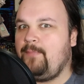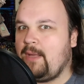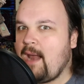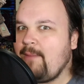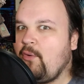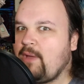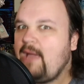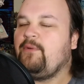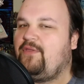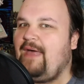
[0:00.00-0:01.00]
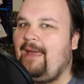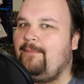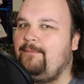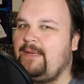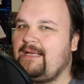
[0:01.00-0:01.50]
But I'm okay with
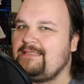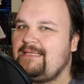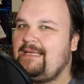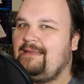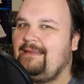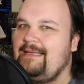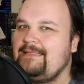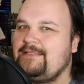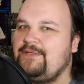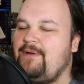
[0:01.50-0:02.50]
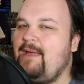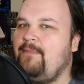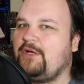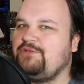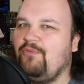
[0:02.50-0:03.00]
that, because it leads to
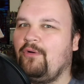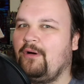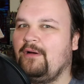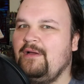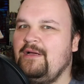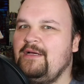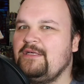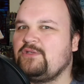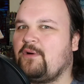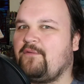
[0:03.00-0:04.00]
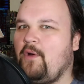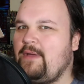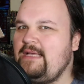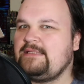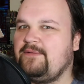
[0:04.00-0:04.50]
a much more sort of
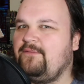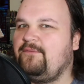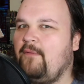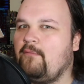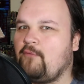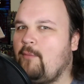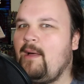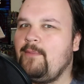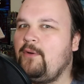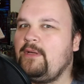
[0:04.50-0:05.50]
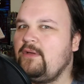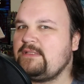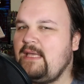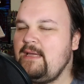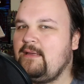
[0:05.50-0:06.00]
cohesive robot mode, it
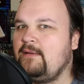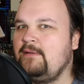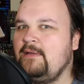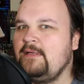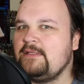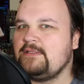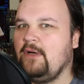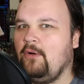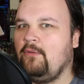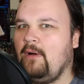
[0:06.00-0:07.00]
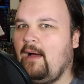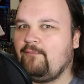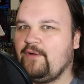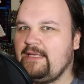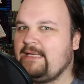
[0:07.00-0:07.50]
looks like. So
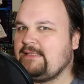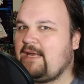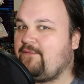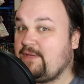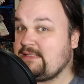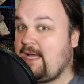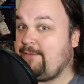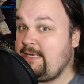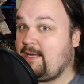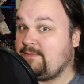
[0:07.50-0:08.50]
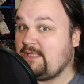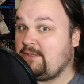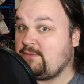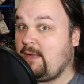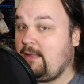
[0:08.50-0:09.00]
I'm really excited for this guy when he comes
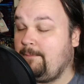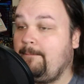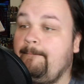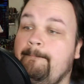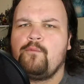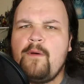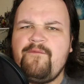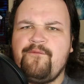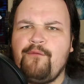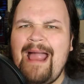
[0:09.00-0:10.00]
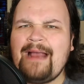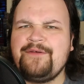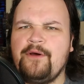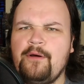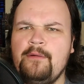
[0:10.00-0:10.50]
out as well.
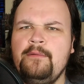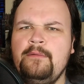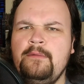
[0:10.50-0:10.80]
Refractor.